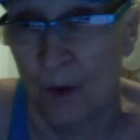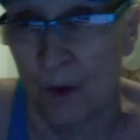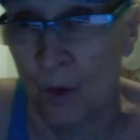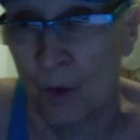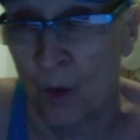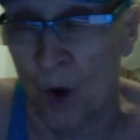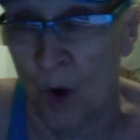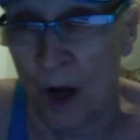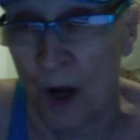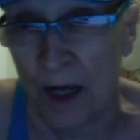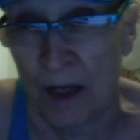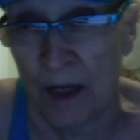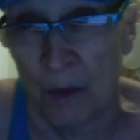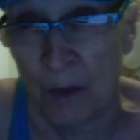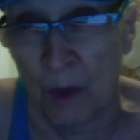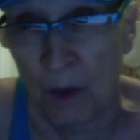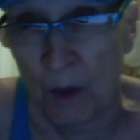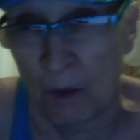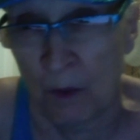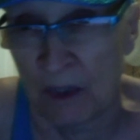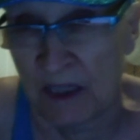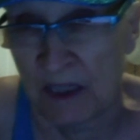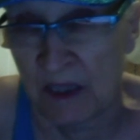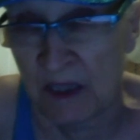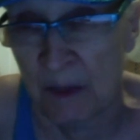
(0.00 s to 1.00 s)
wanted
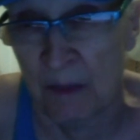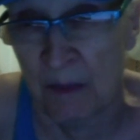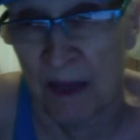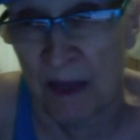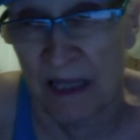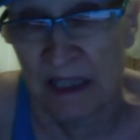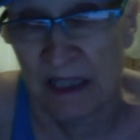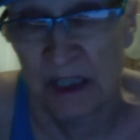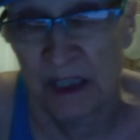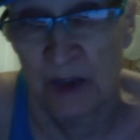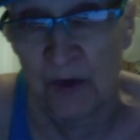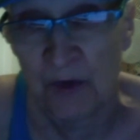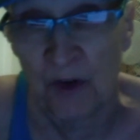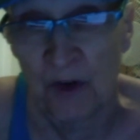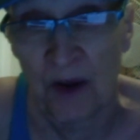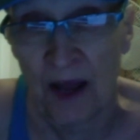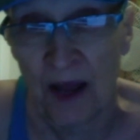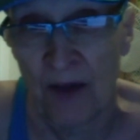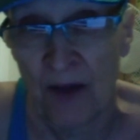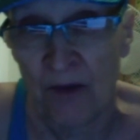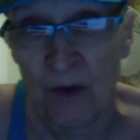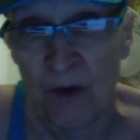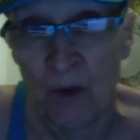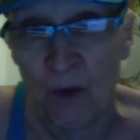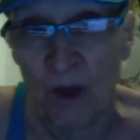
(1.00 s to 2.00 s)
what was the best for
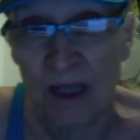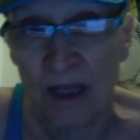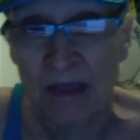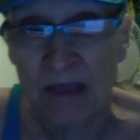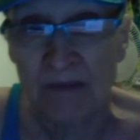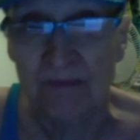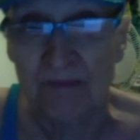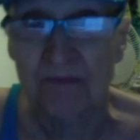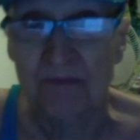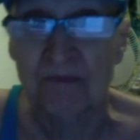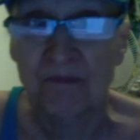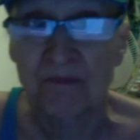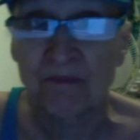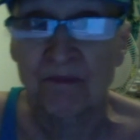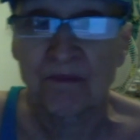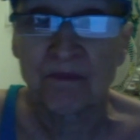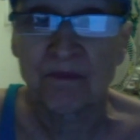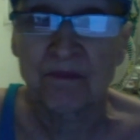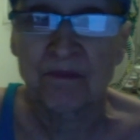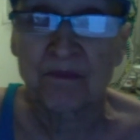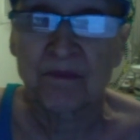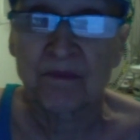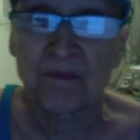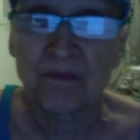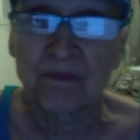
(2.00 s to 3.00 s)
everyone
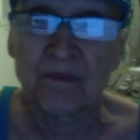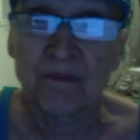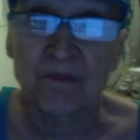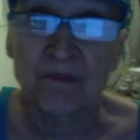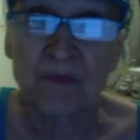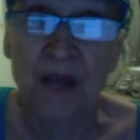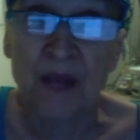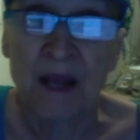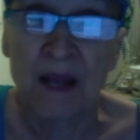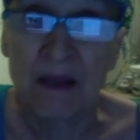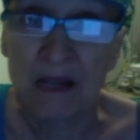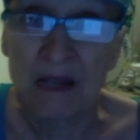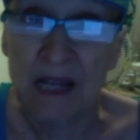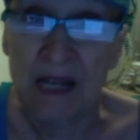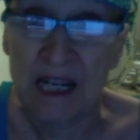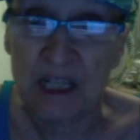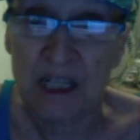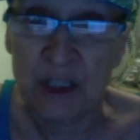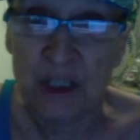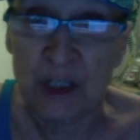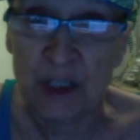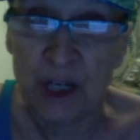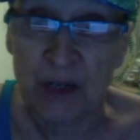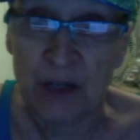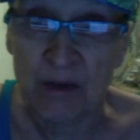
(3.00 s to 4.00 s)
and the
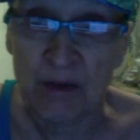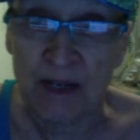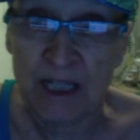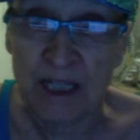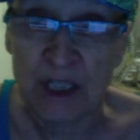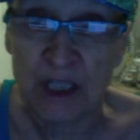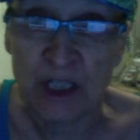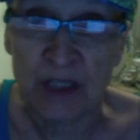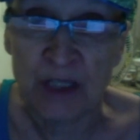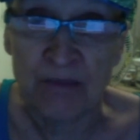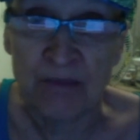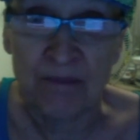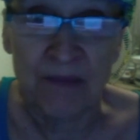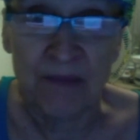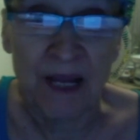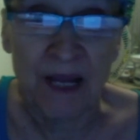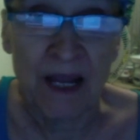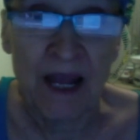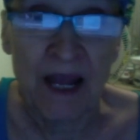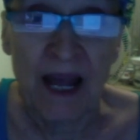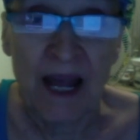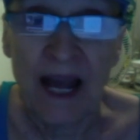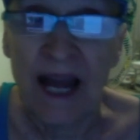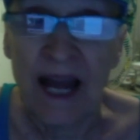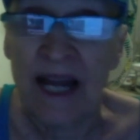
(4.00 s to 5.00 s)
next generation.
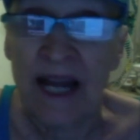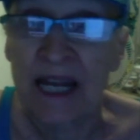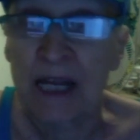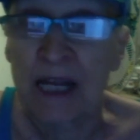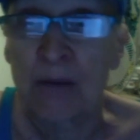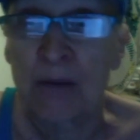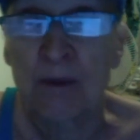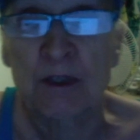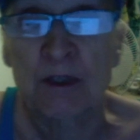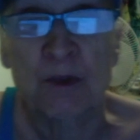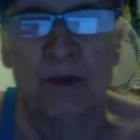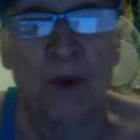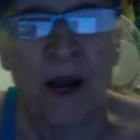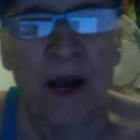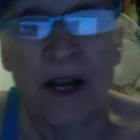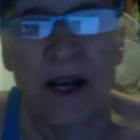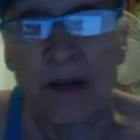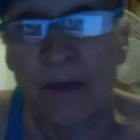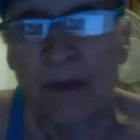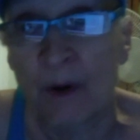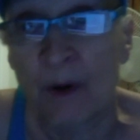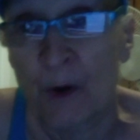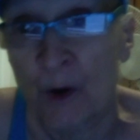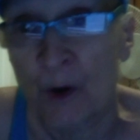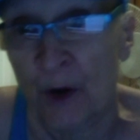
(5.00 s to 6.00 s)
And he was right
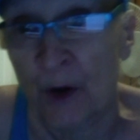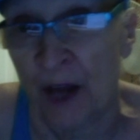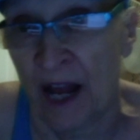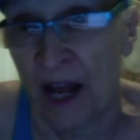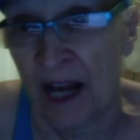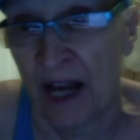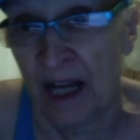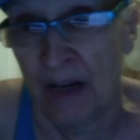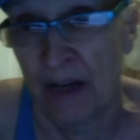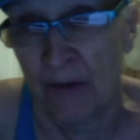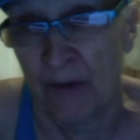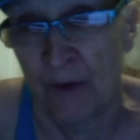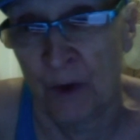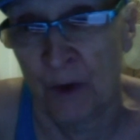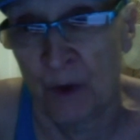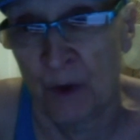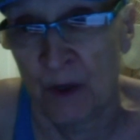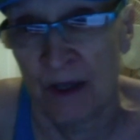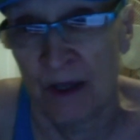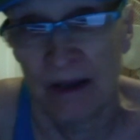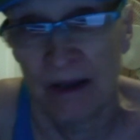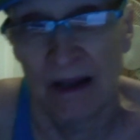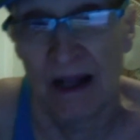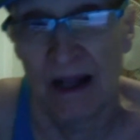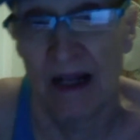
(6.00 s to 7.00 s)
about organic
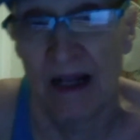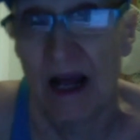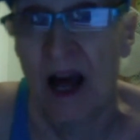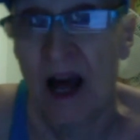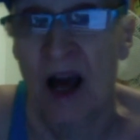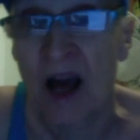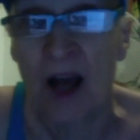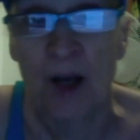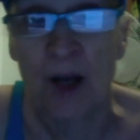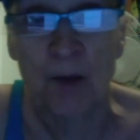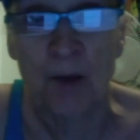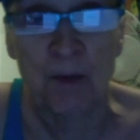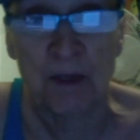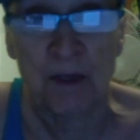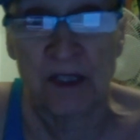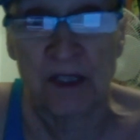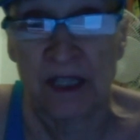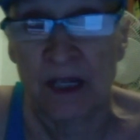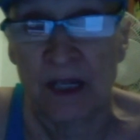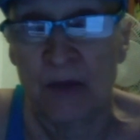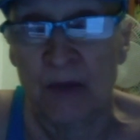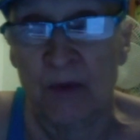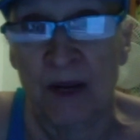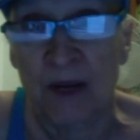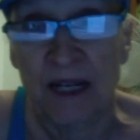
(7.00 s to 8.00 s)
food.
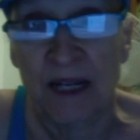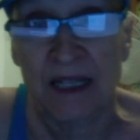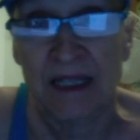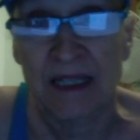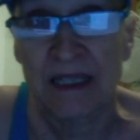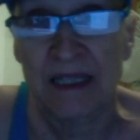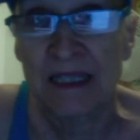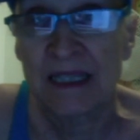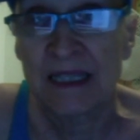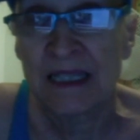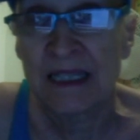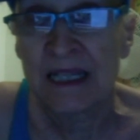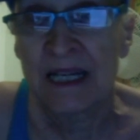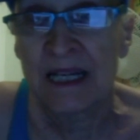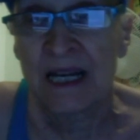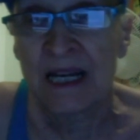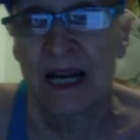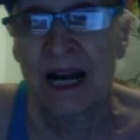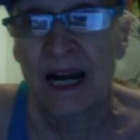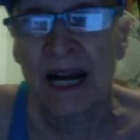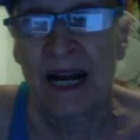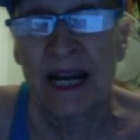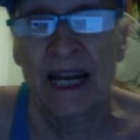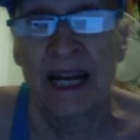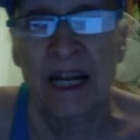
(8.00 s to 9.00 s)
100% right.
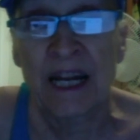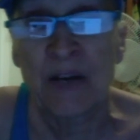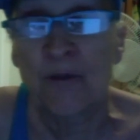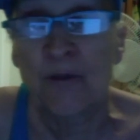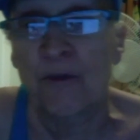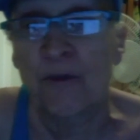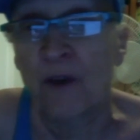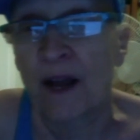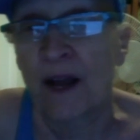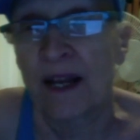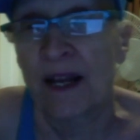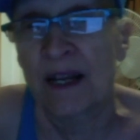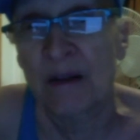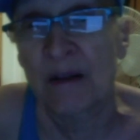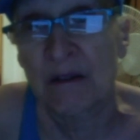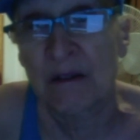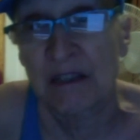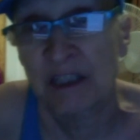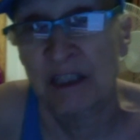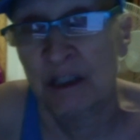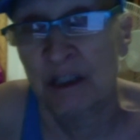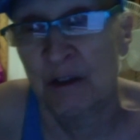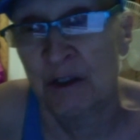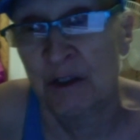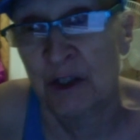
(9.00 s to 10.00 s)
I didn't find out
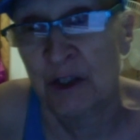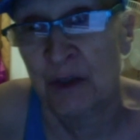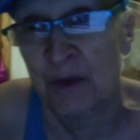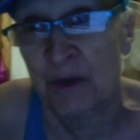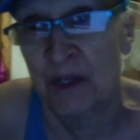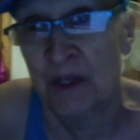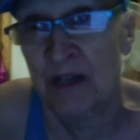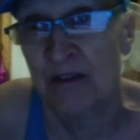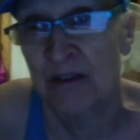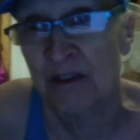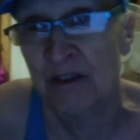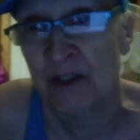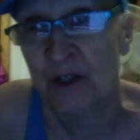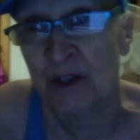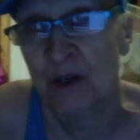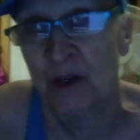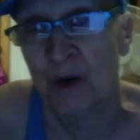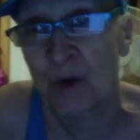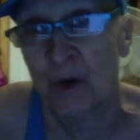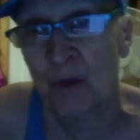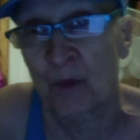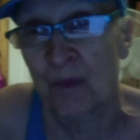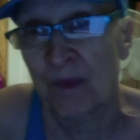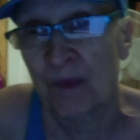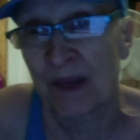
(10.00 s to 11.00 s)
until 2 years
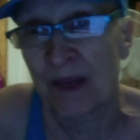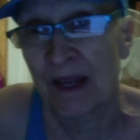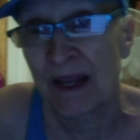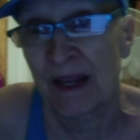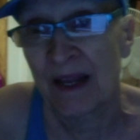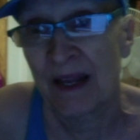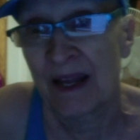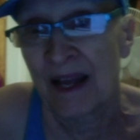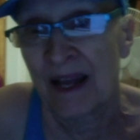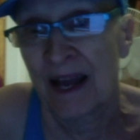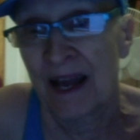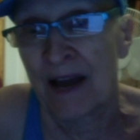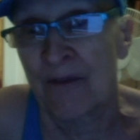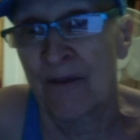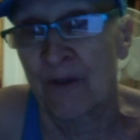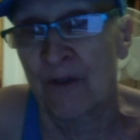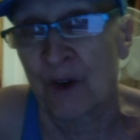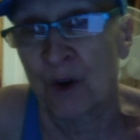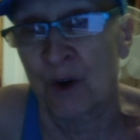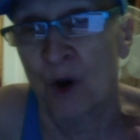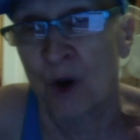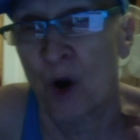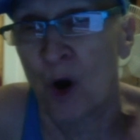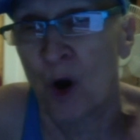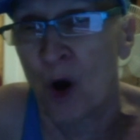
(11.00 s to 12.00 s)
ago,
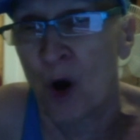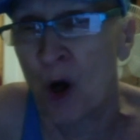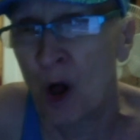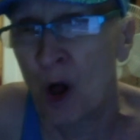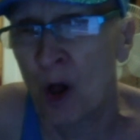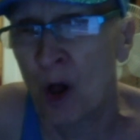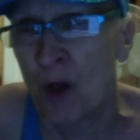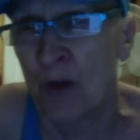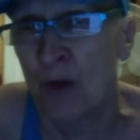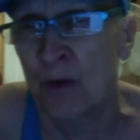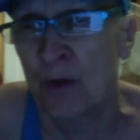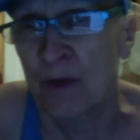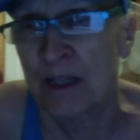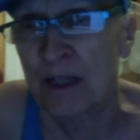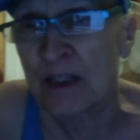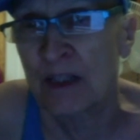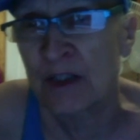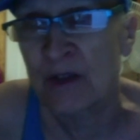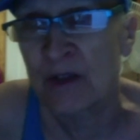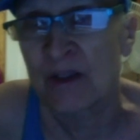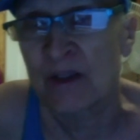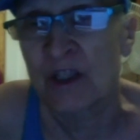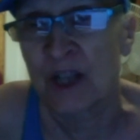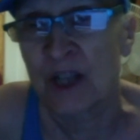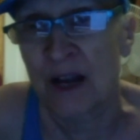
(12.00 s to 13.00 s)
after all the
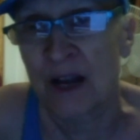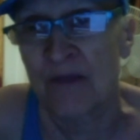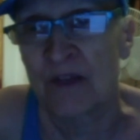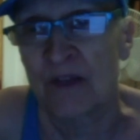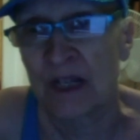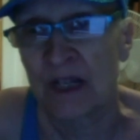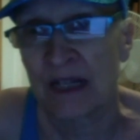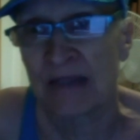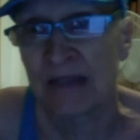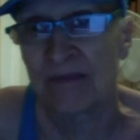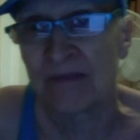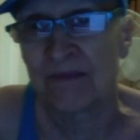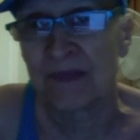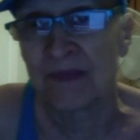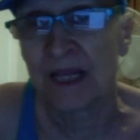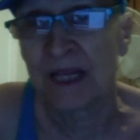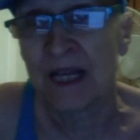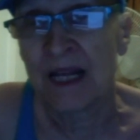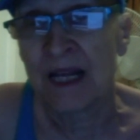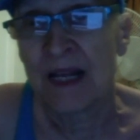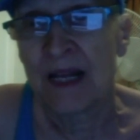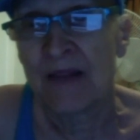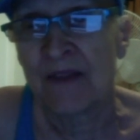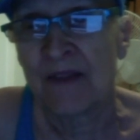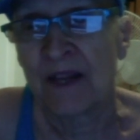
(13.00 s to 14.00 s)
research I've done,
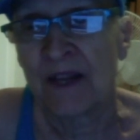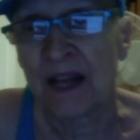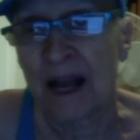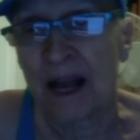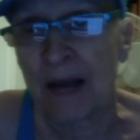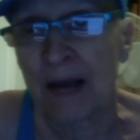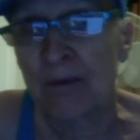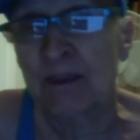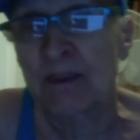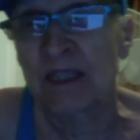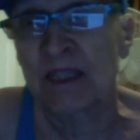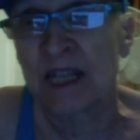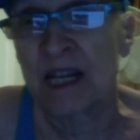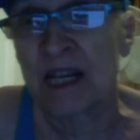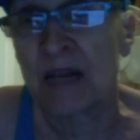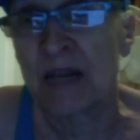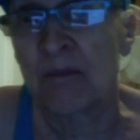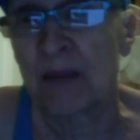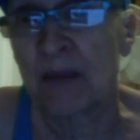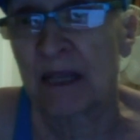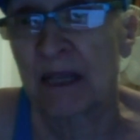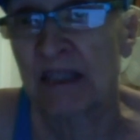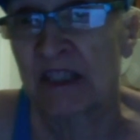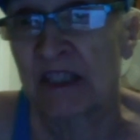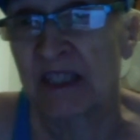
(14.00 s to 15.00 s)
that I was
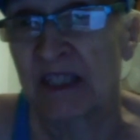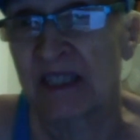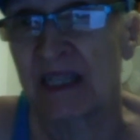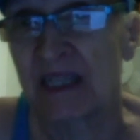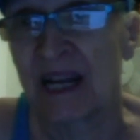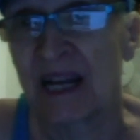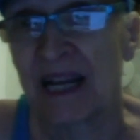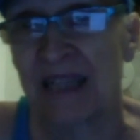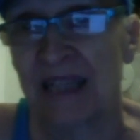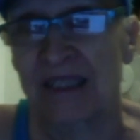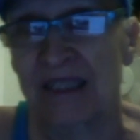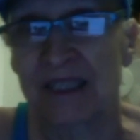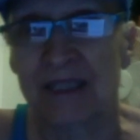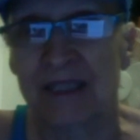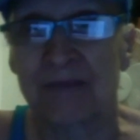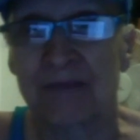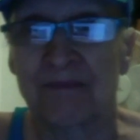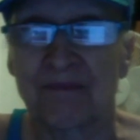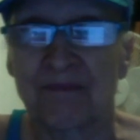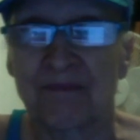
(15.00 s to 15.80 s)
eating pesticides.